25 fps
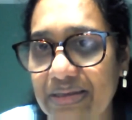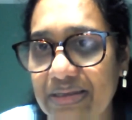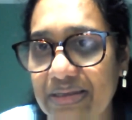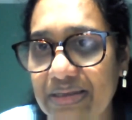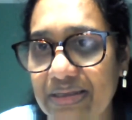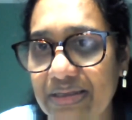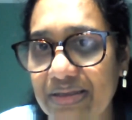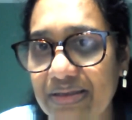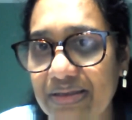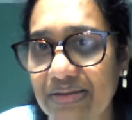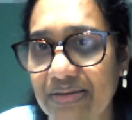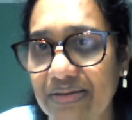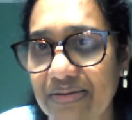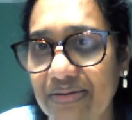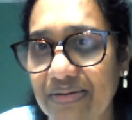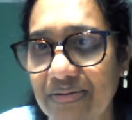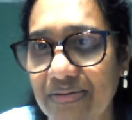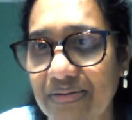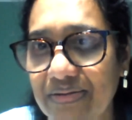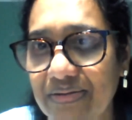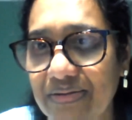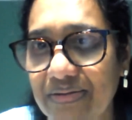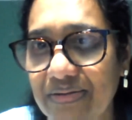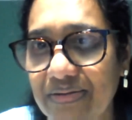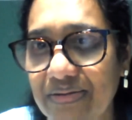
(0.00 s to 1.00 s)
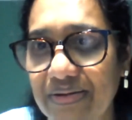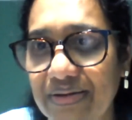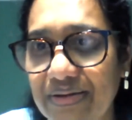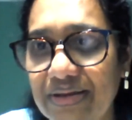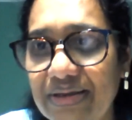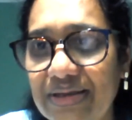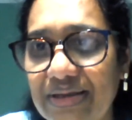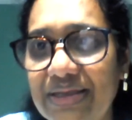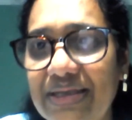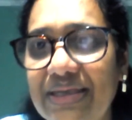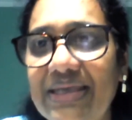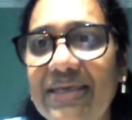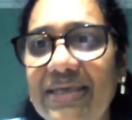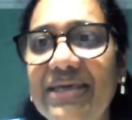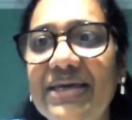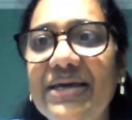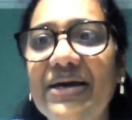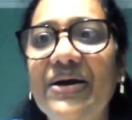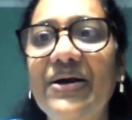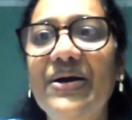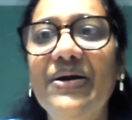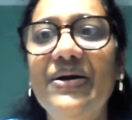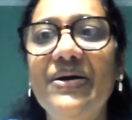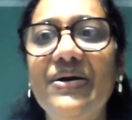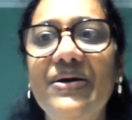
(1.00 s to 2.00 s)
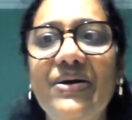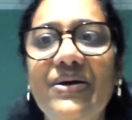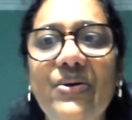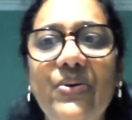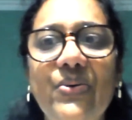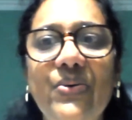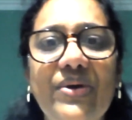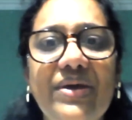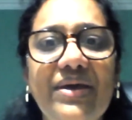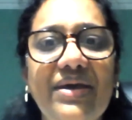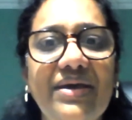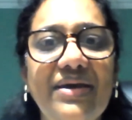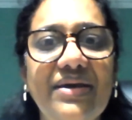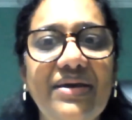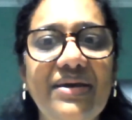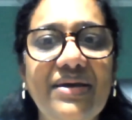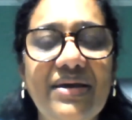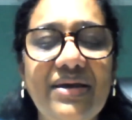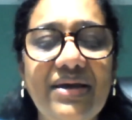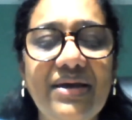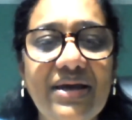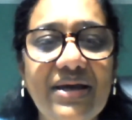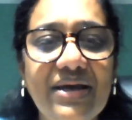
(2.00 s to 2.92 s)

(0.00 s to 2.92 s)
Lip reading: No, there are no hands raised. Yeah, okay.